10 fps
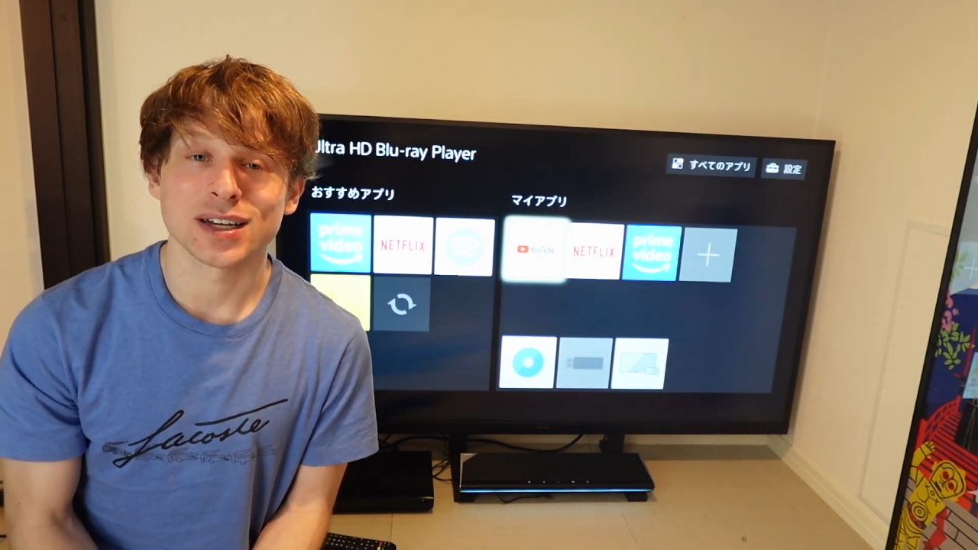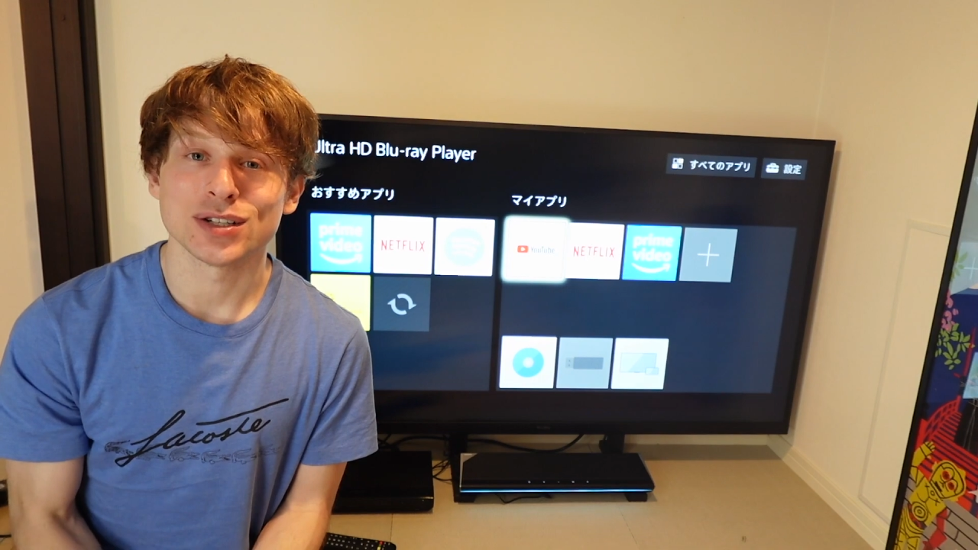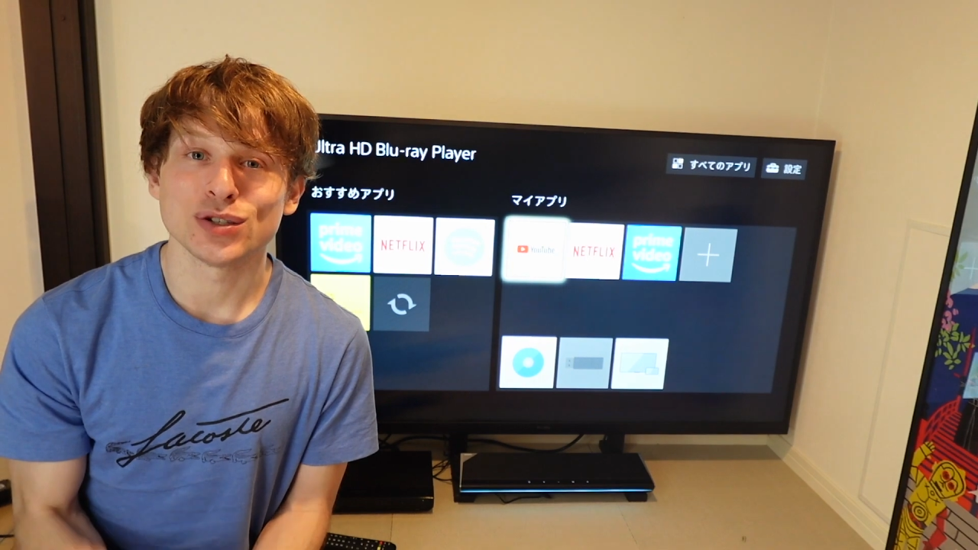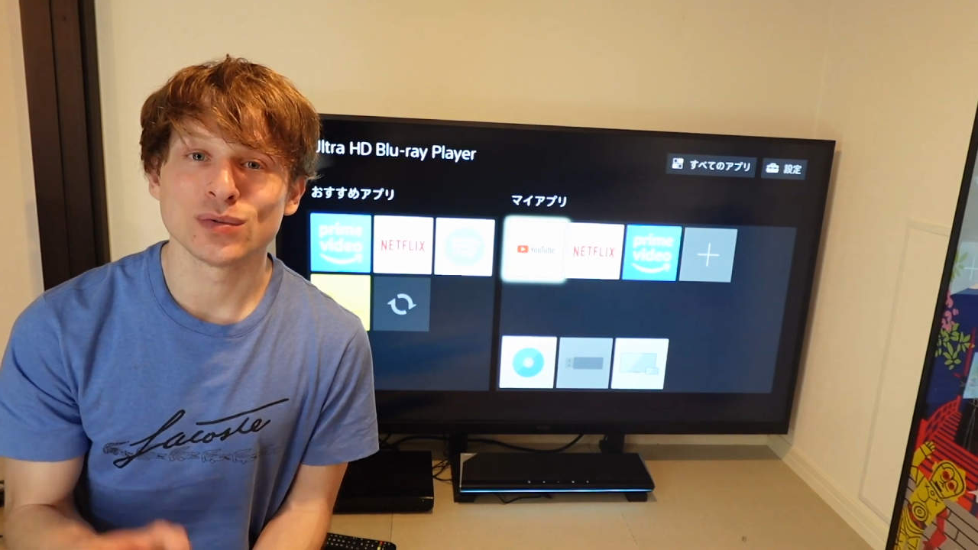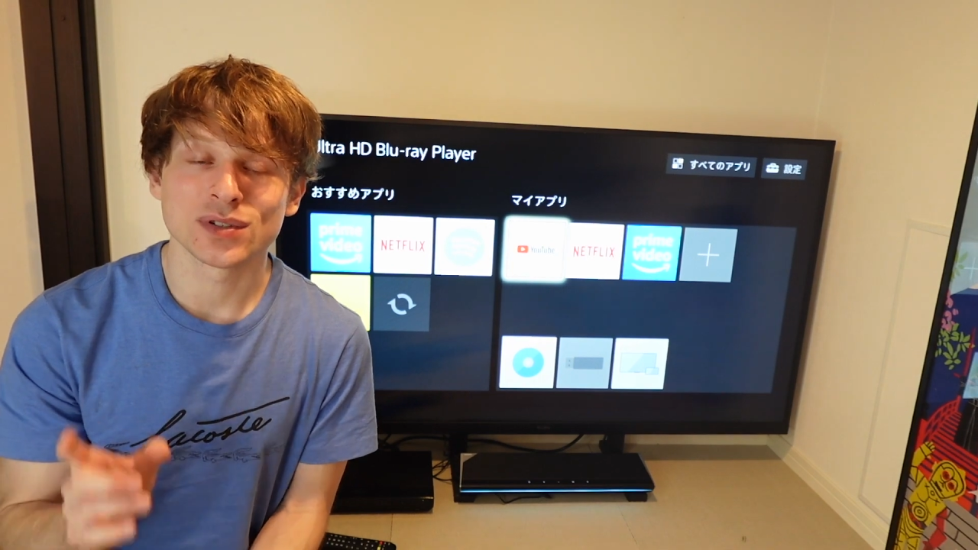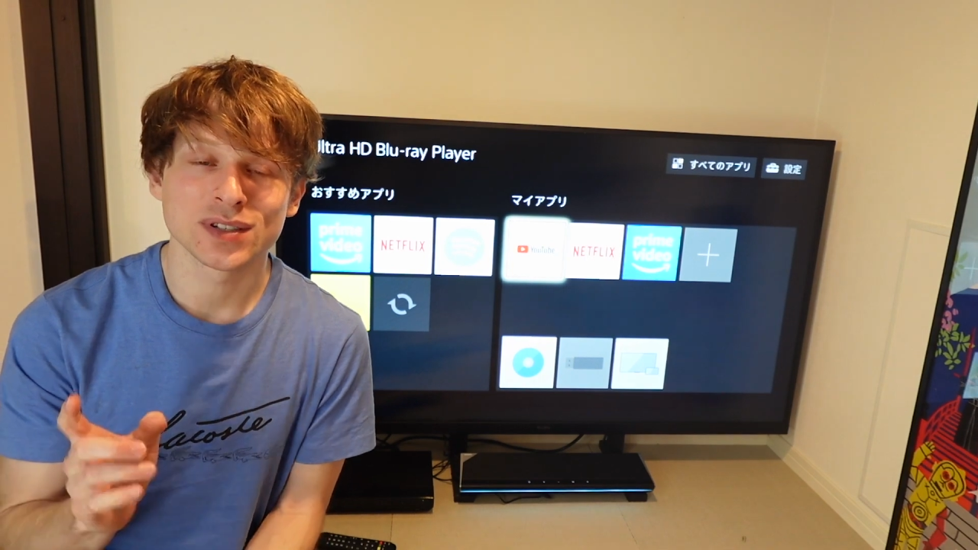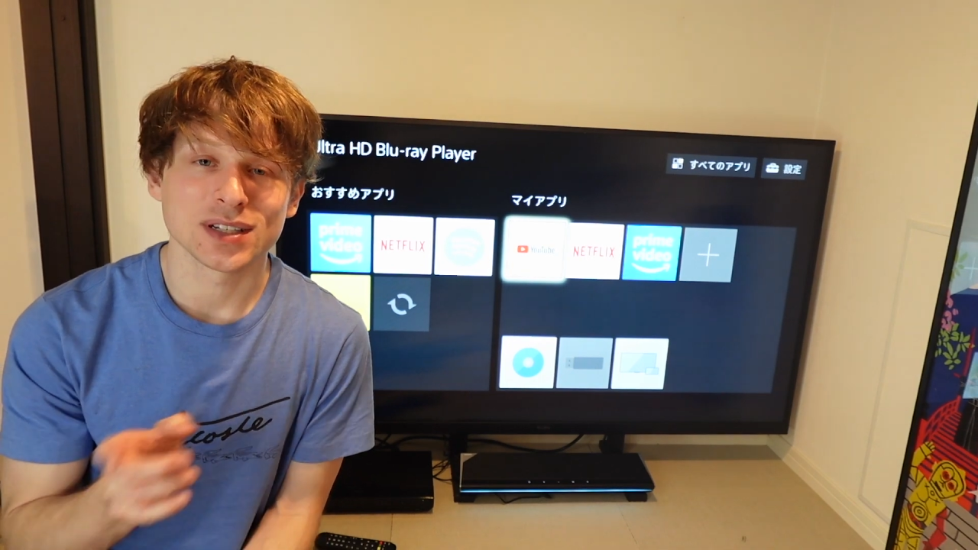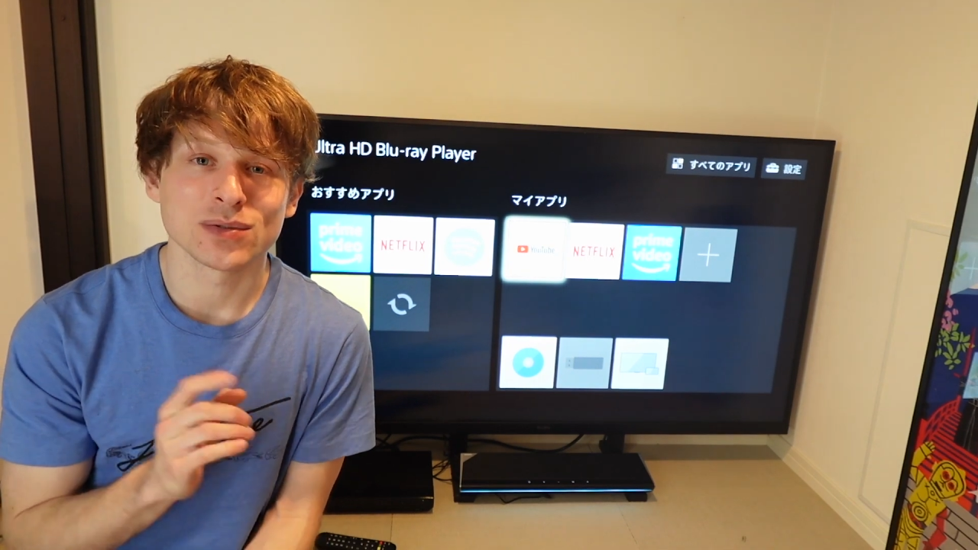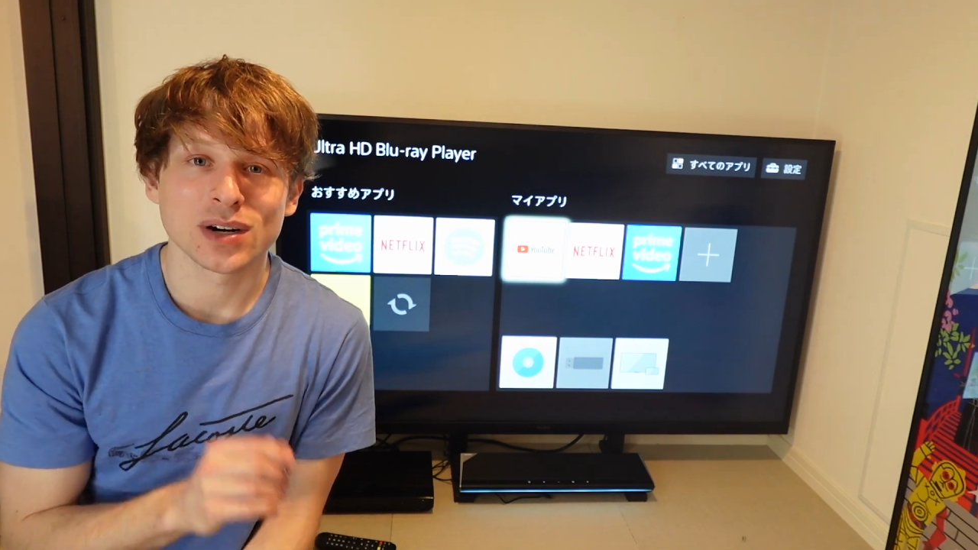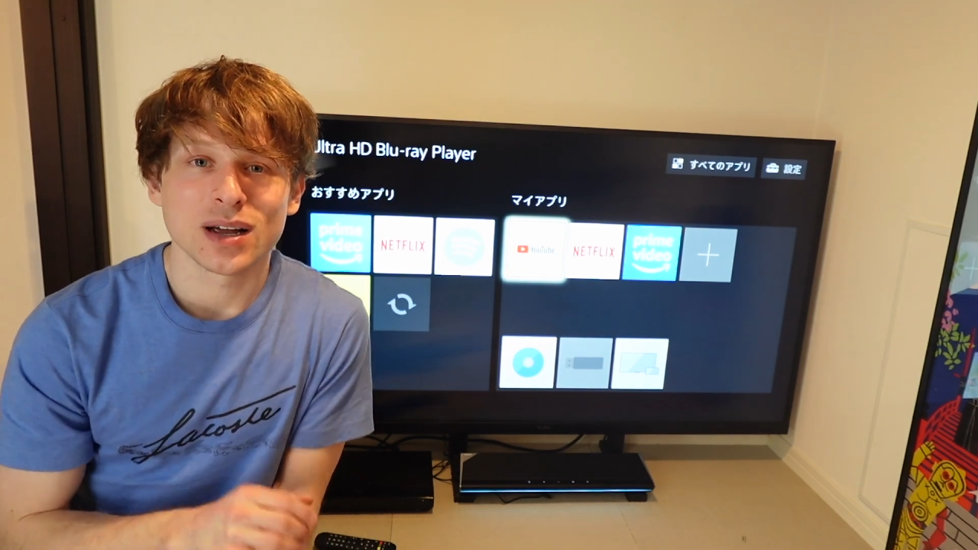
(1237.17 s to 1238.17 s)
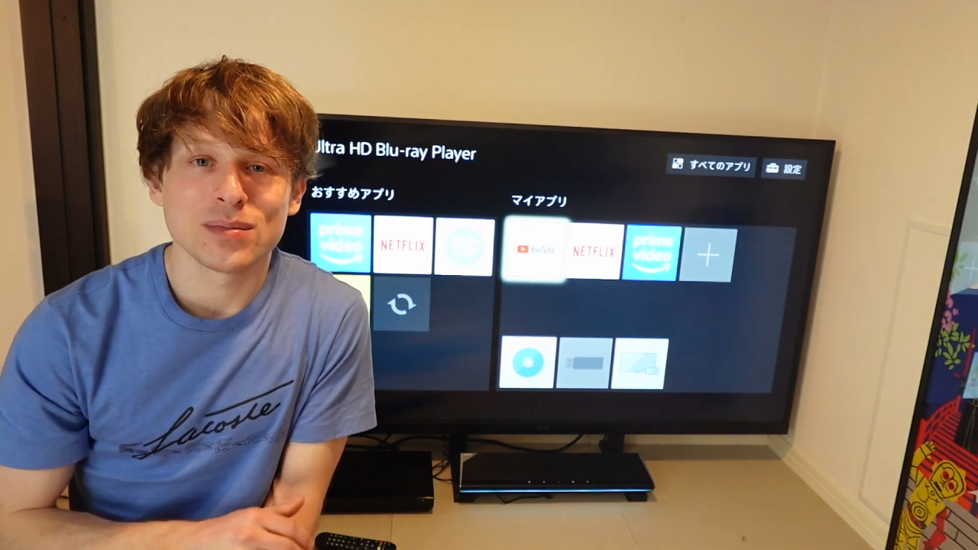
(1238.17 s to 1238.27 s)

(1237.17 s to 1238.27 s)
and you will see what I